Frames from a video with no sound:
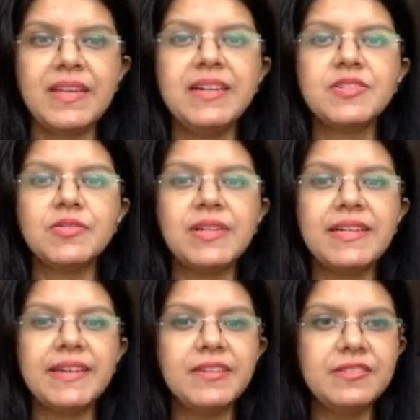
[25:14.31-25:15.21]
So
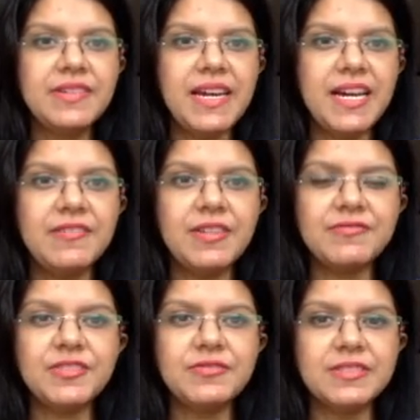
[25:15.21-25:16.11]
here we have a
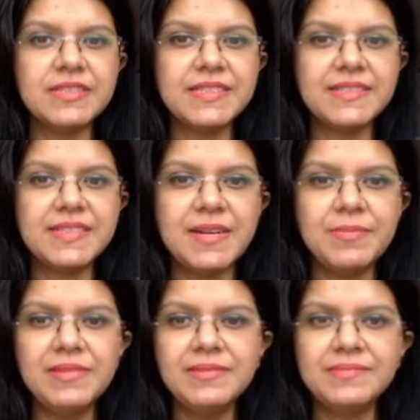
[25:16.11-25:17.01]
few worked examples.